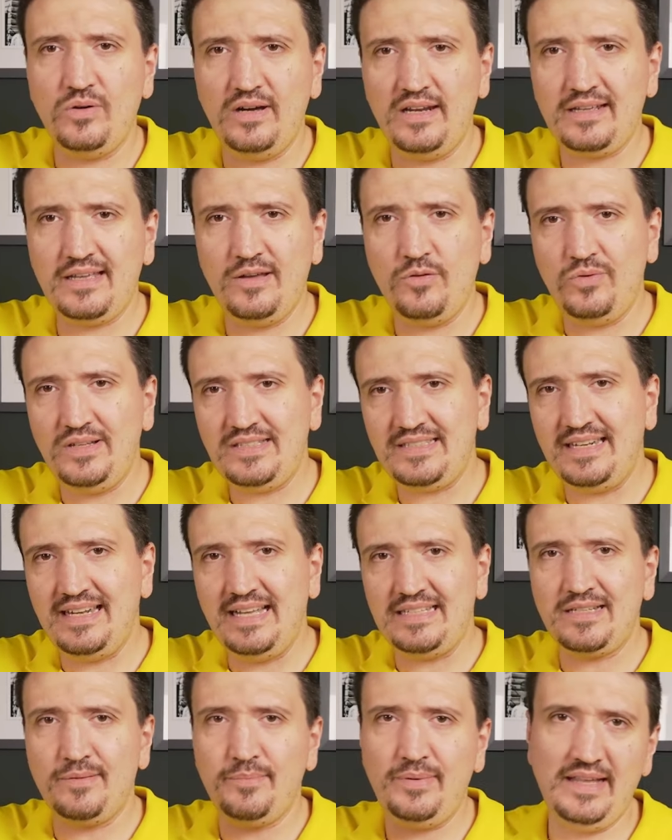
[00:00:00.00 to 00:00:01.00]
working with
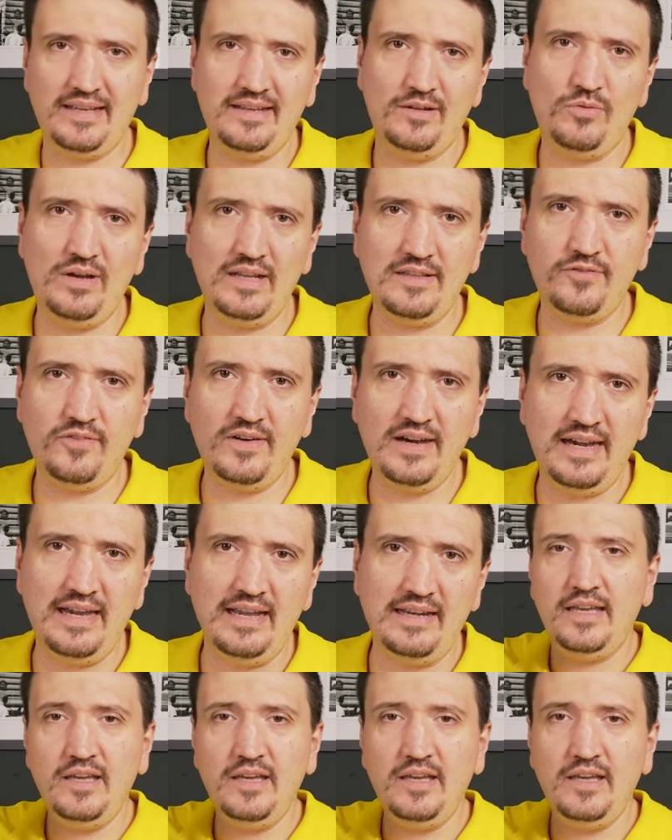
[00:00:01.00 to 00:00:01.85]
another black and white file,